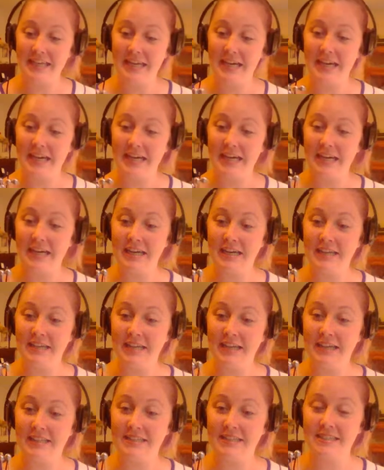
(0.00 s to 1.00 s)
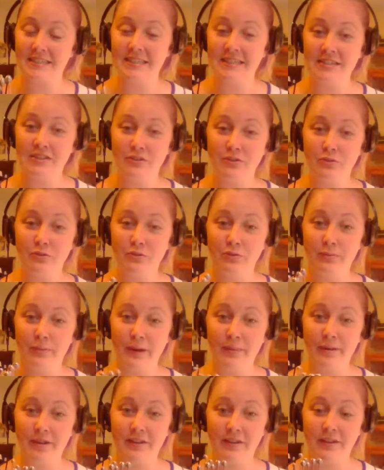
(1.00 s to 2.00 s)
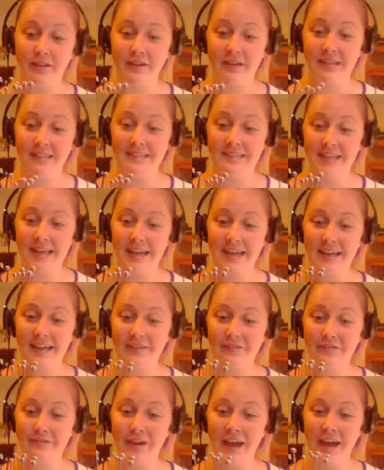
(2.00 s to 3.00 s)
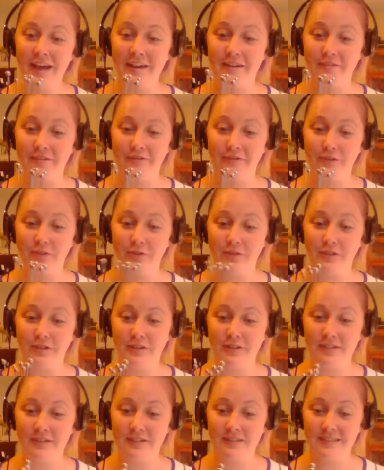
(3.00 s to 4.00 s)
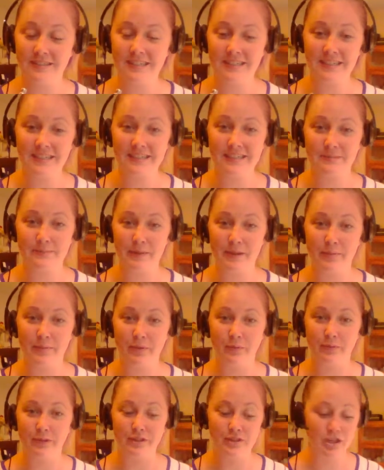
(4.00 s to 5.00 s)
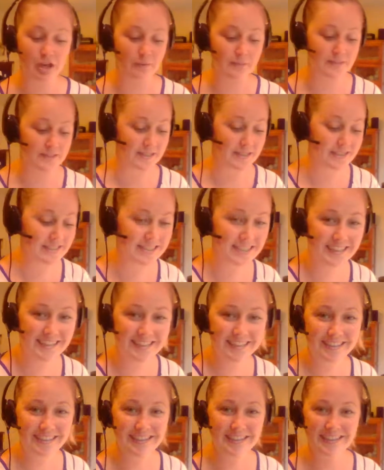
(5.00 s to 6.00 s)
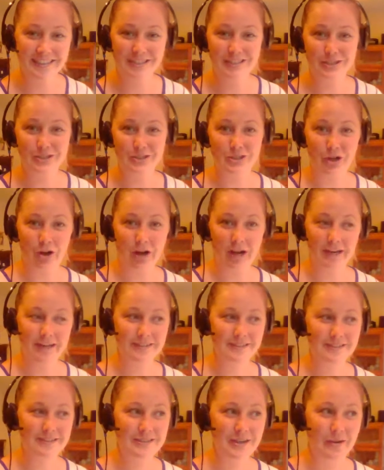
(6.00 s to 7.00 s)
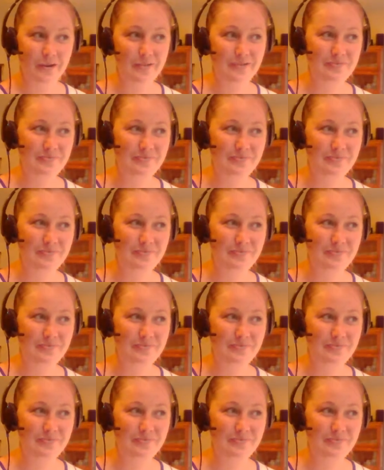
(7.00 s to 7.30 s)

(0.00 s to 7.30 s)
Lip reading: as I said to my mother, it's like 5 or 6 people with chopsticks stirring. So